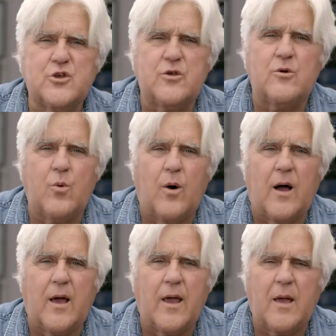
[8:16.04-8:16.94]
G U
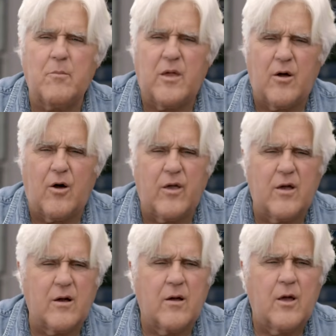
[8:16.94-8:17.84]
I M E R E
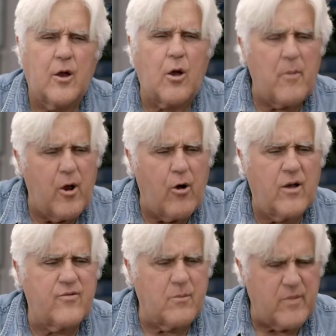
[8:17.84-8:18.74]
R,
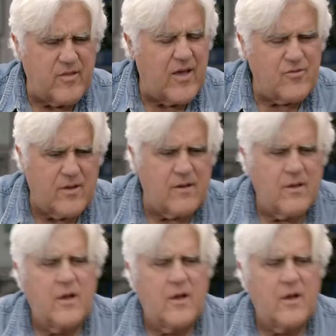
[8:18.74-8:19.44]
Guimera, something like a,